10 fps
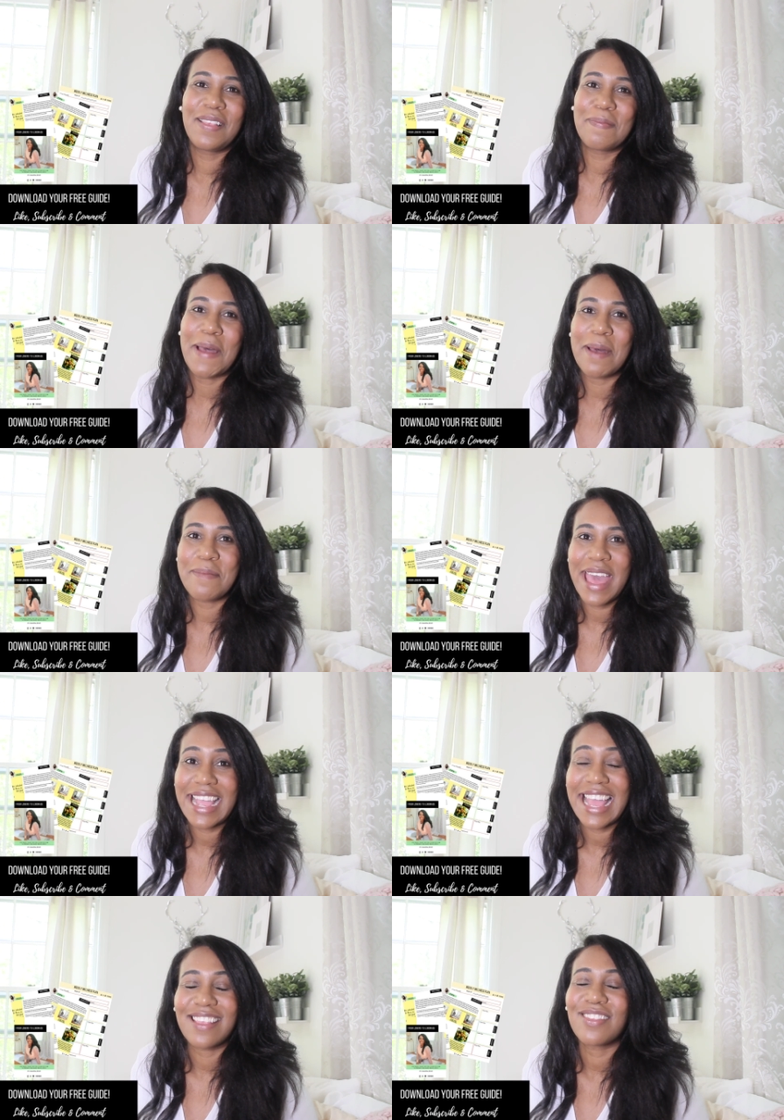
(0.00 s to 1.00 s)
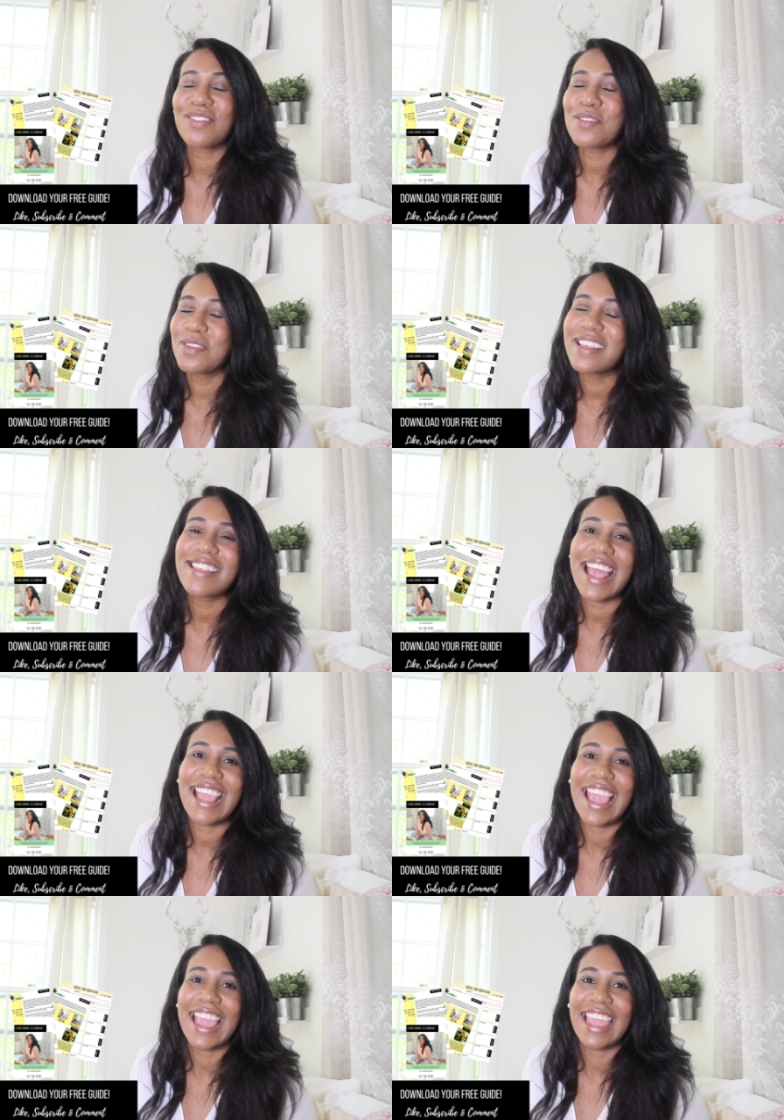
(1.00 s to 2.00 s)
respond back as soon as I
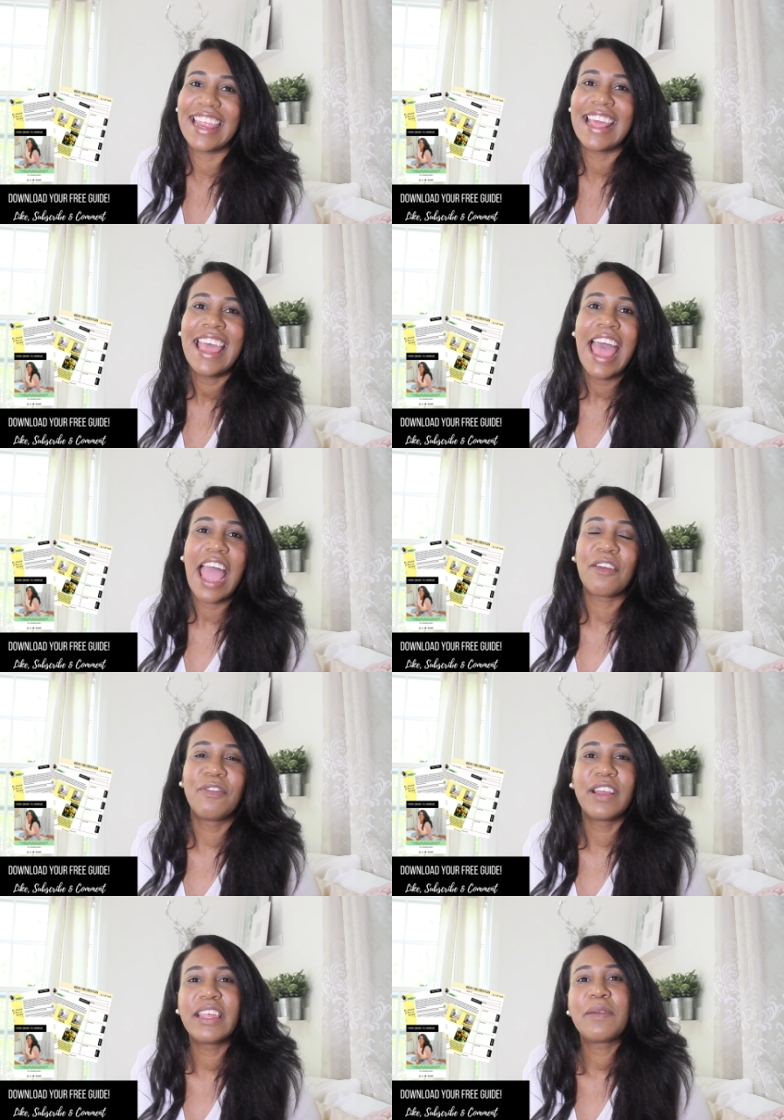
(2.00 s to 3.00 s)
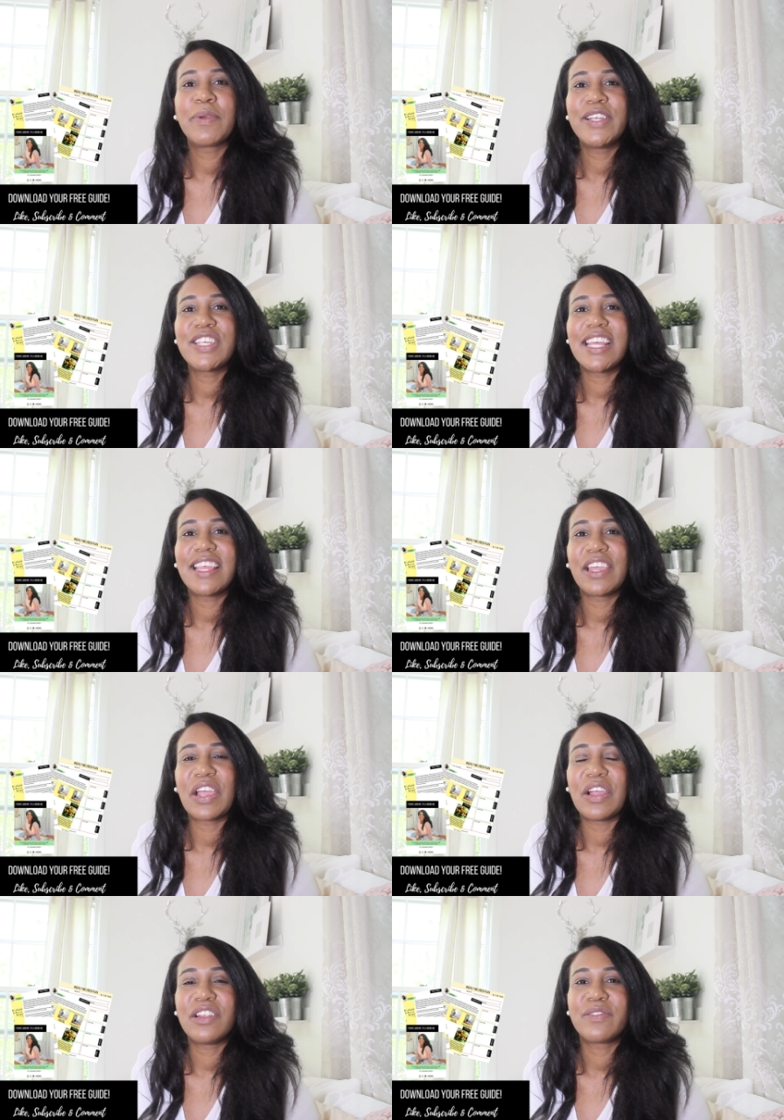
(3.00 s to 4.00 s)
can. I really appreciate the
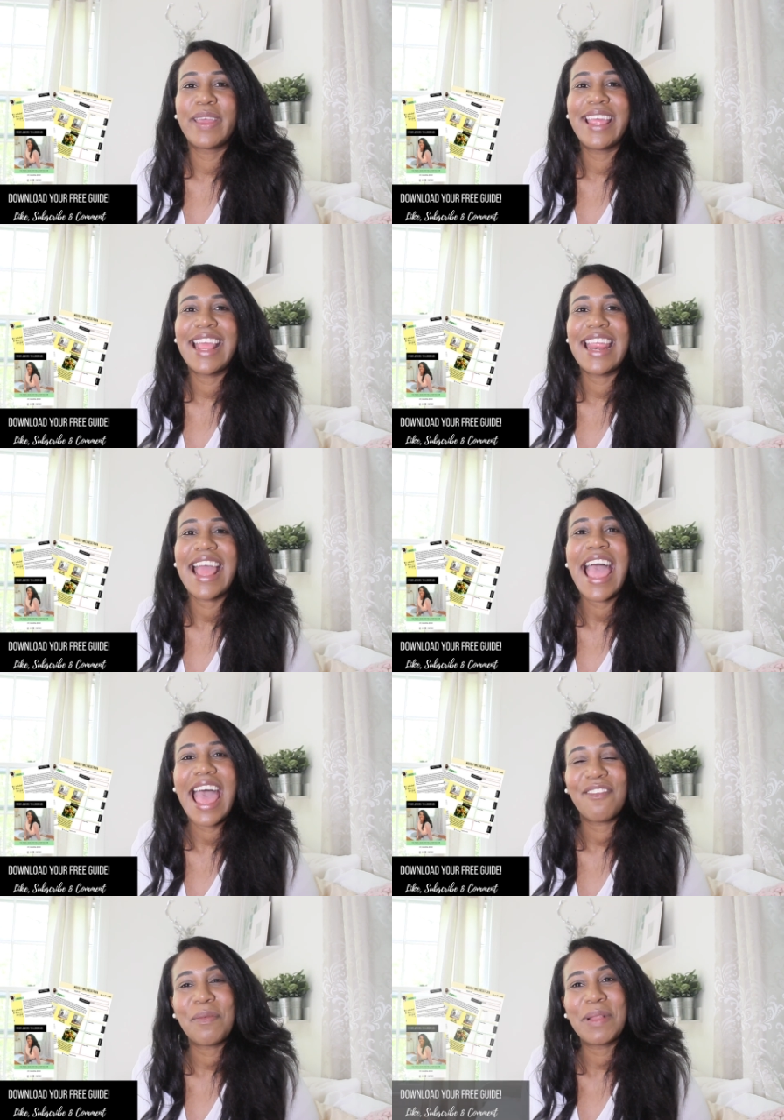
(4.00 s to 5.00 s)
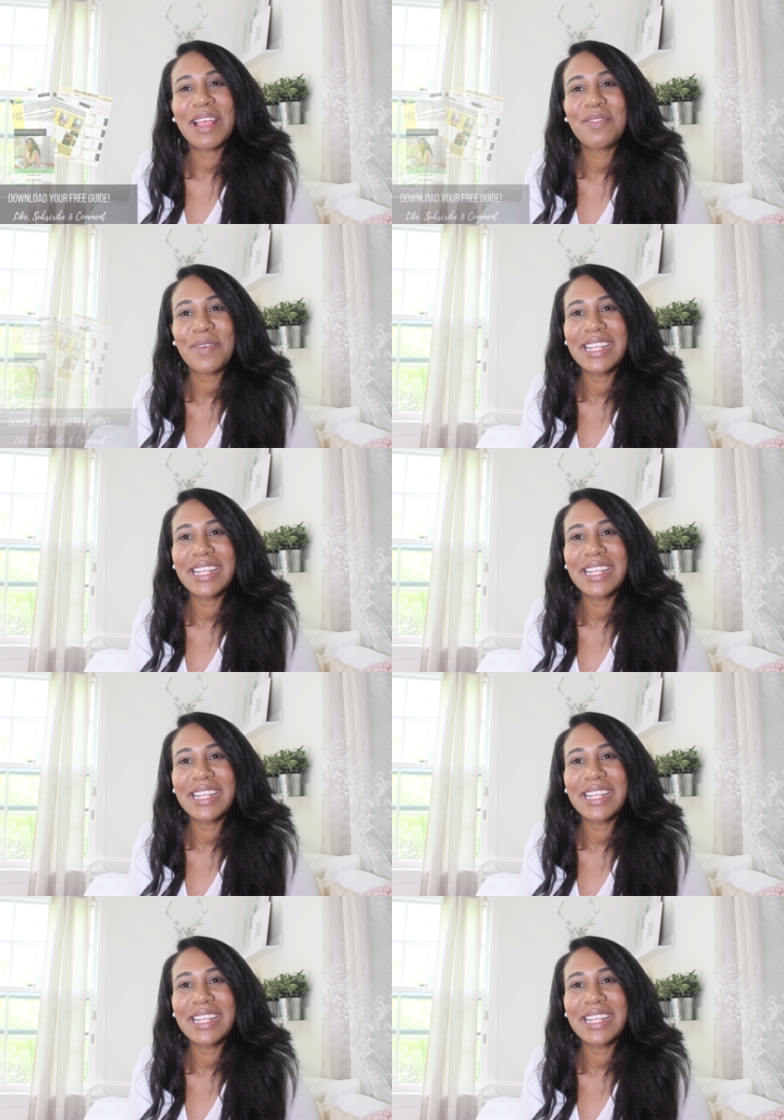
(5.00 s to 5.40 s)
encouragement and have a blessed